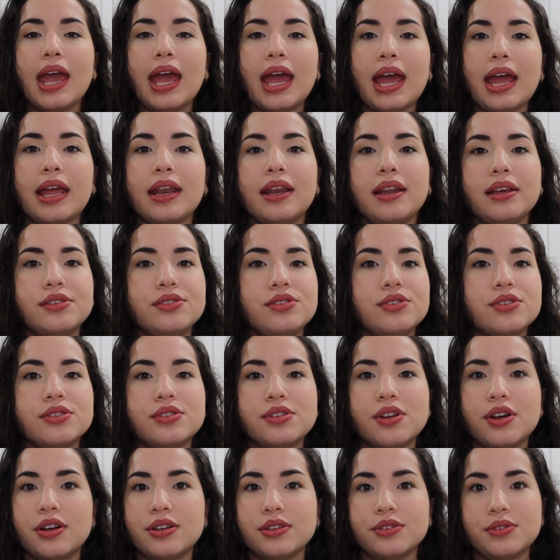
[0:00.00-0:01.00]
And it's
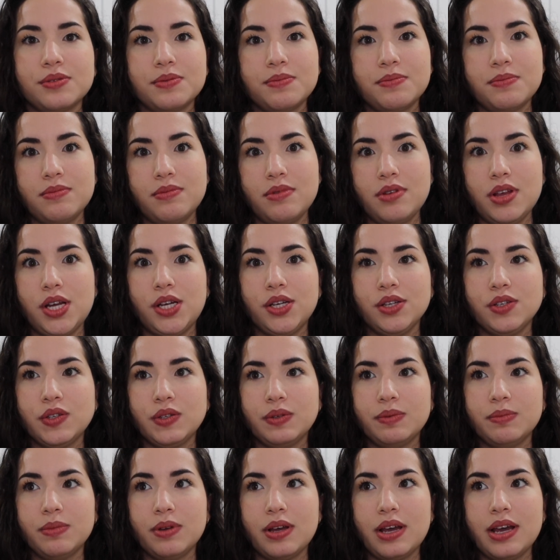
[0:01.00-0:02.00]
just awesome, awesome.